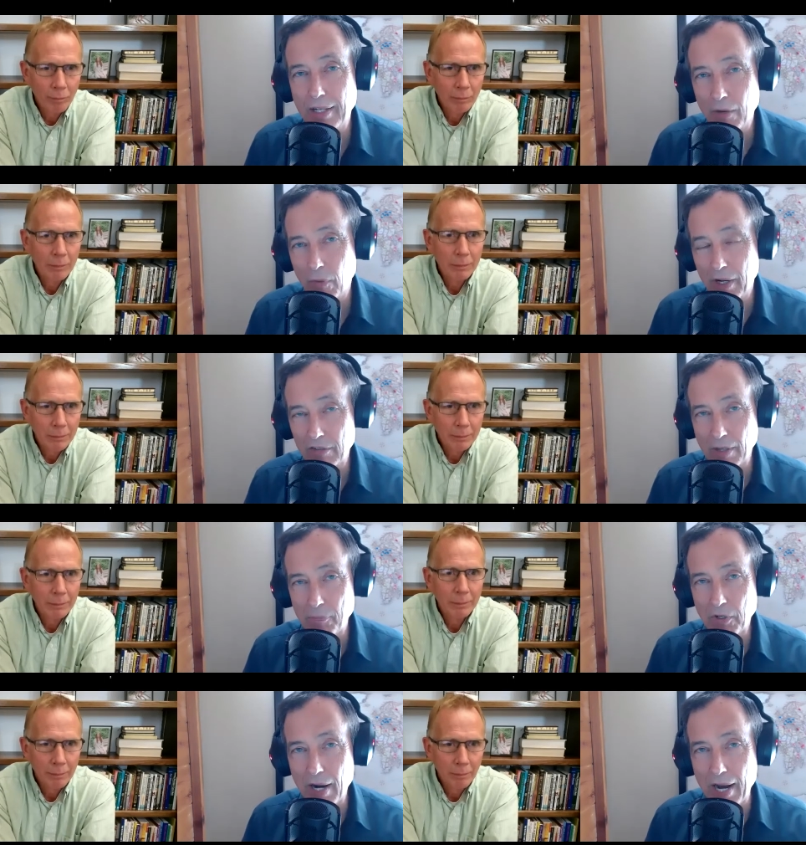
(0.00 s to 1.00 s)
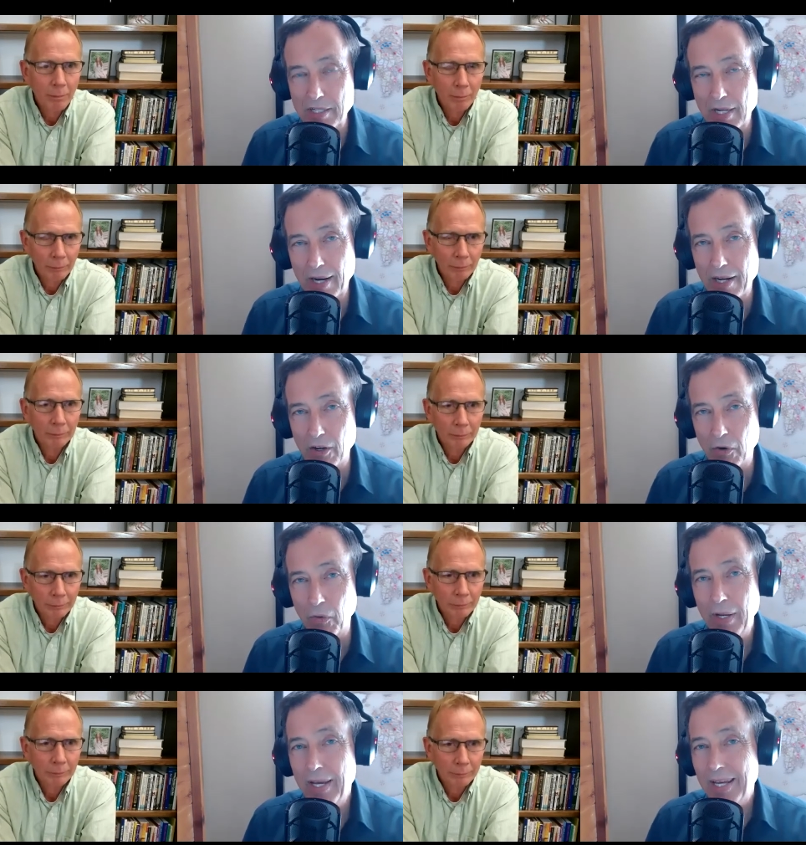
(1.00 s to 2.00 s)
Speaker 1: they want to accept Christ. And I
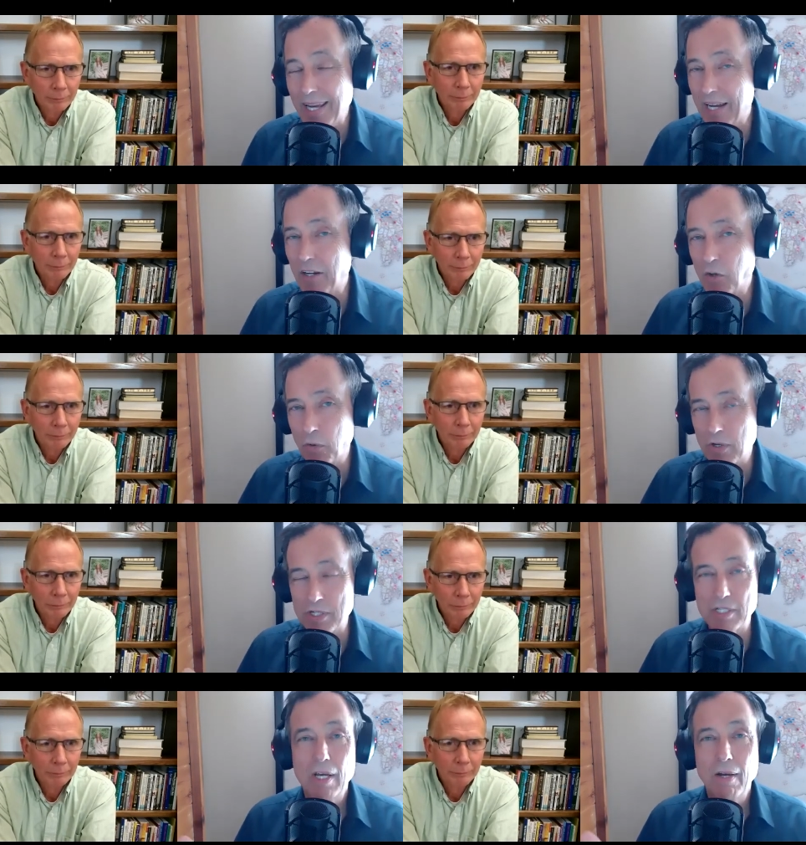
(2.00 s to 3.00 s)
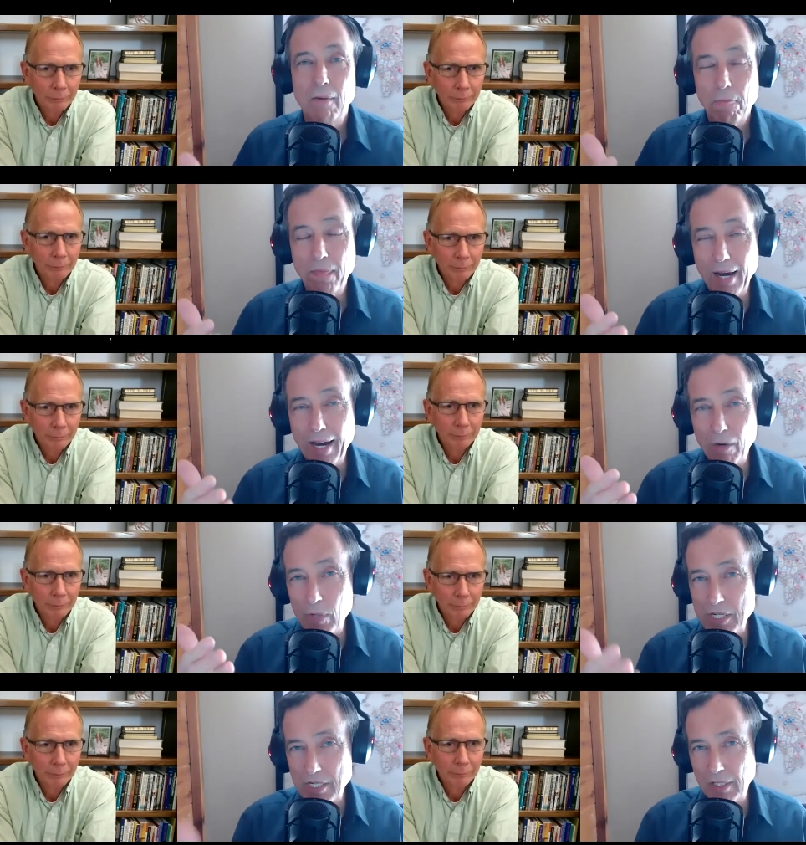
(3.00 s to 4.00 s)
know he had a course that
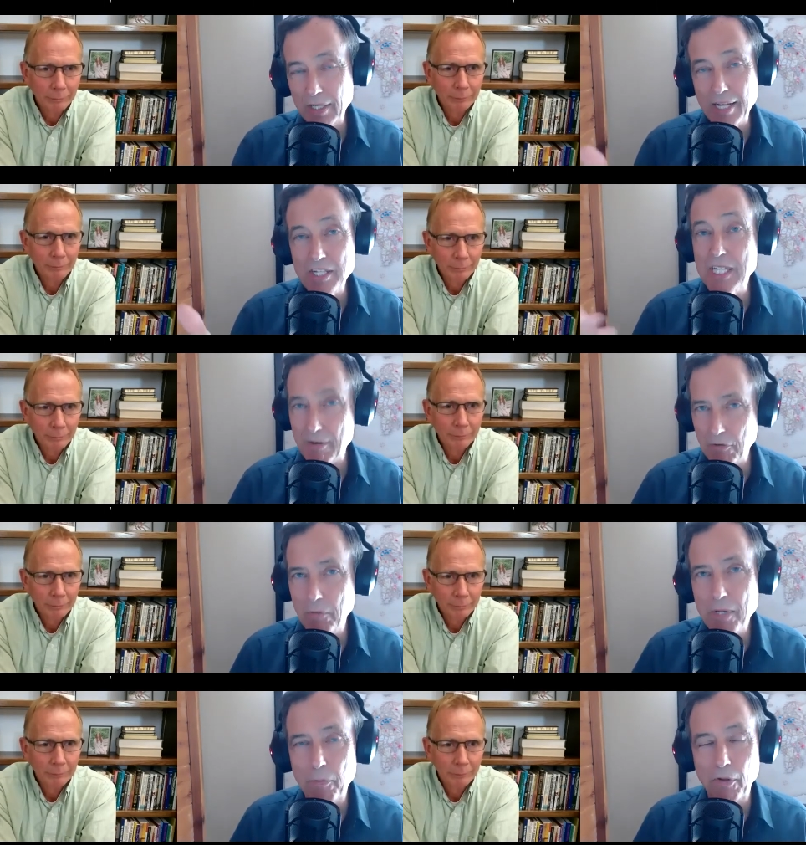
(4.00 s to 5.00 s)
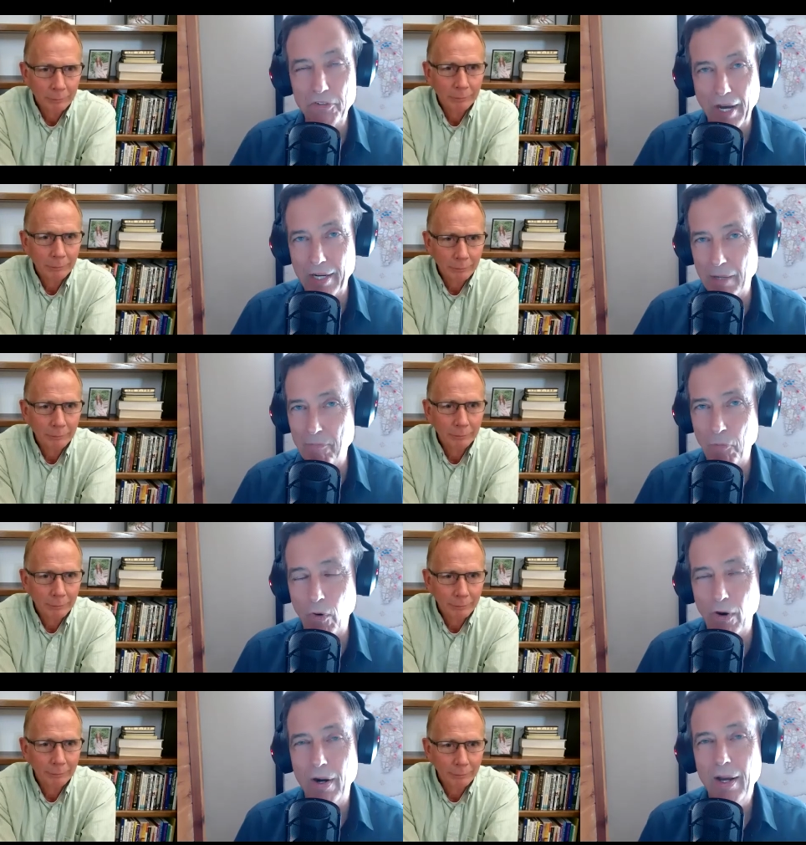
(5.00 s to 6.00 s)
recently had seven people signed up
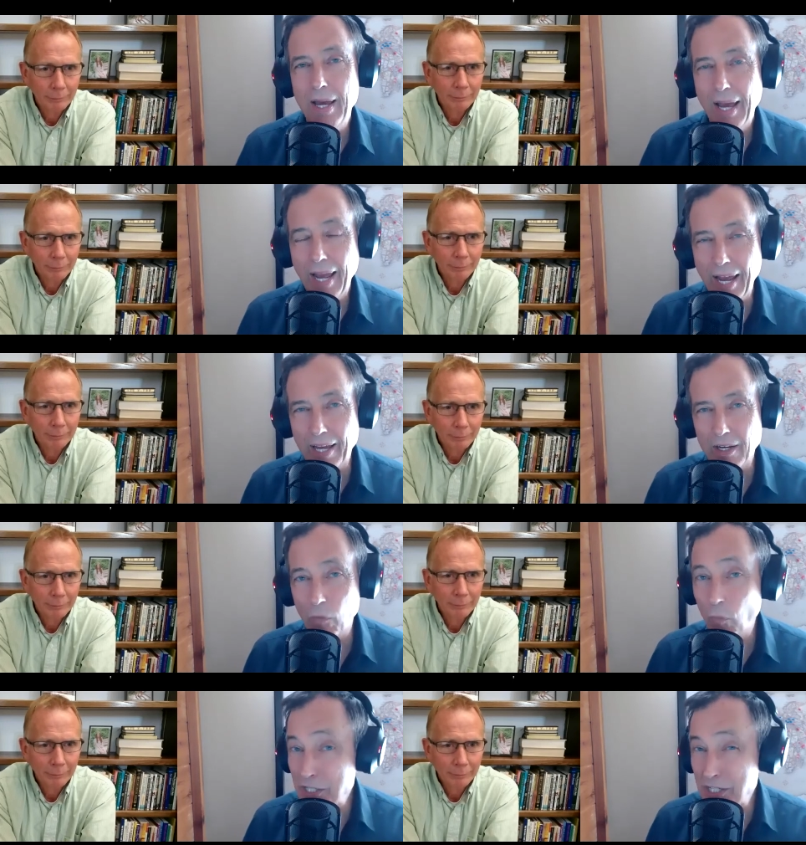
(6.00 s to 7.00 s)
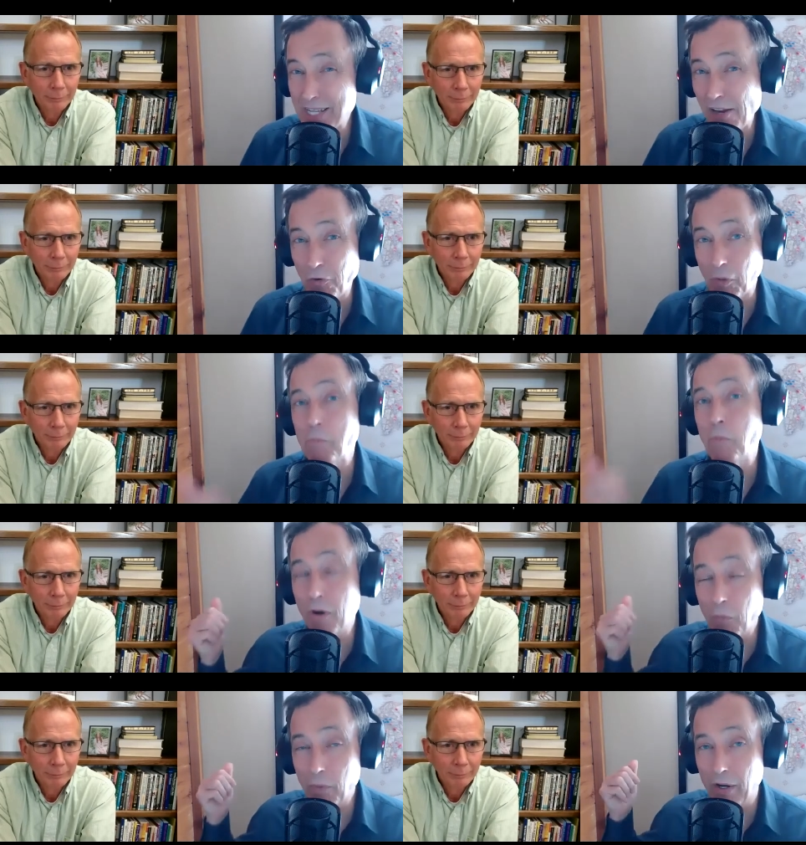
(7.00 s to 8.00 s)
for, and uh, we just said to him, "Boy,
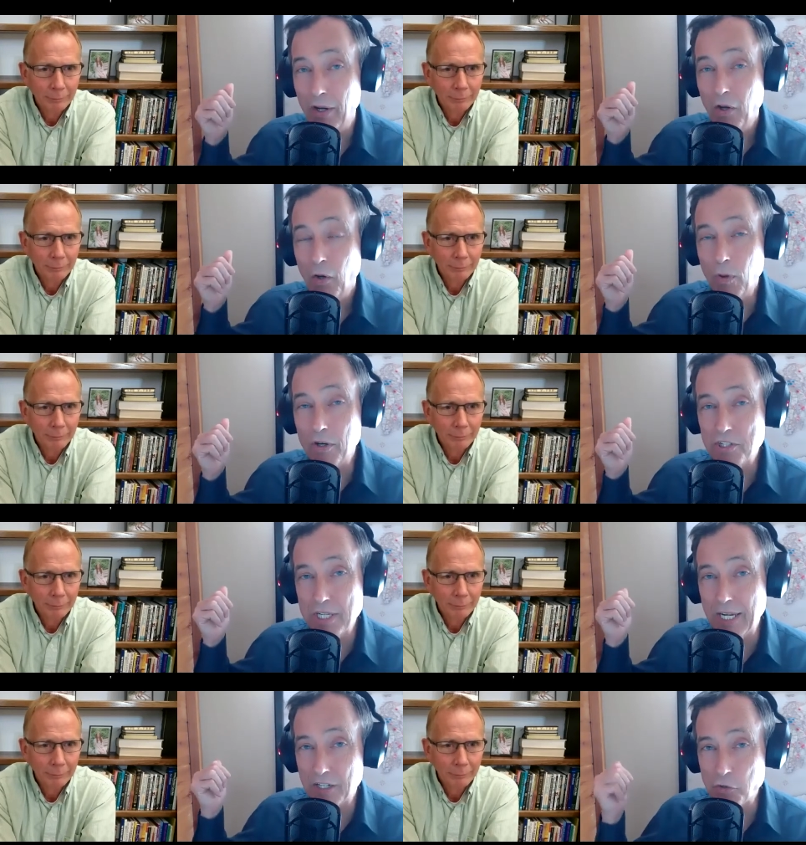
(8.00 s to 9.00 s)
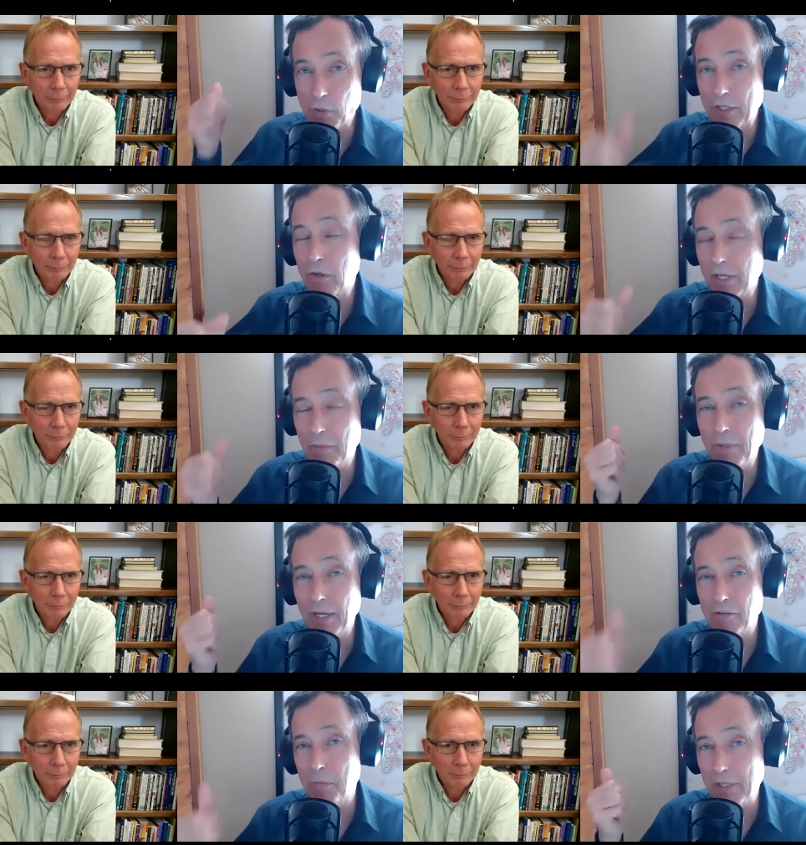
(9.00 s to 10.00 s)
we're we're seeing a trickle come
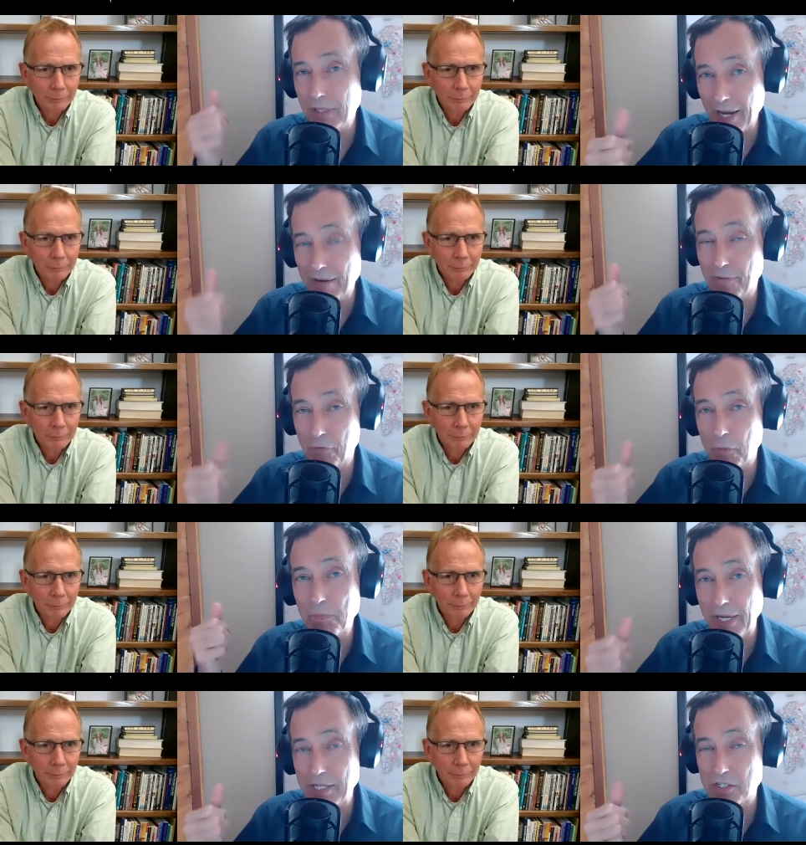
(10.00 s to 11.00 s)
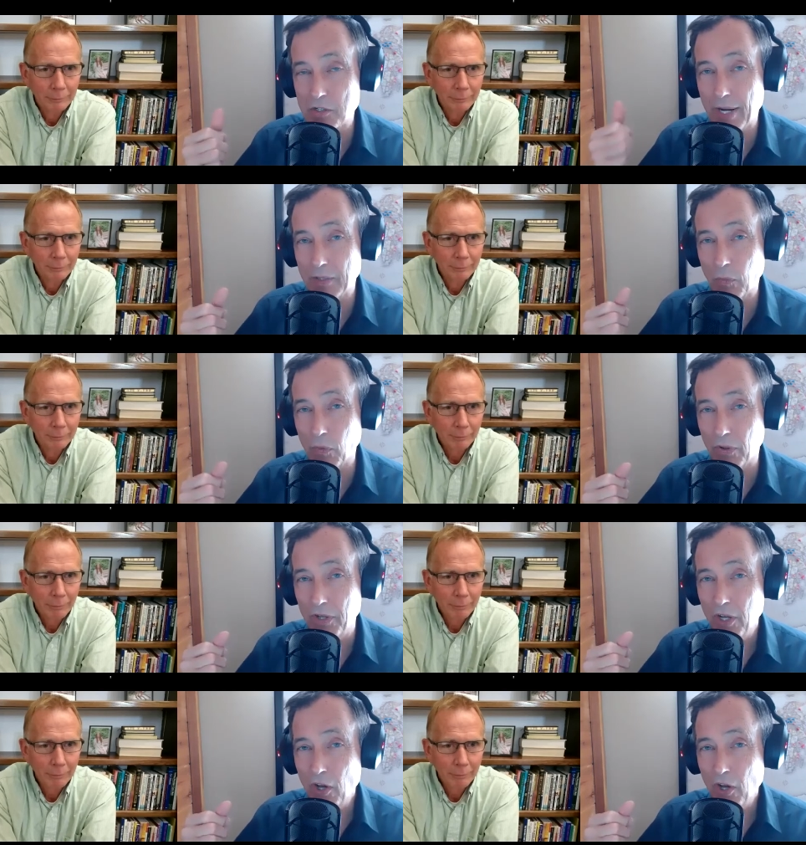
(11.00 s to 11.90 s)
in from a lot of different places around the world."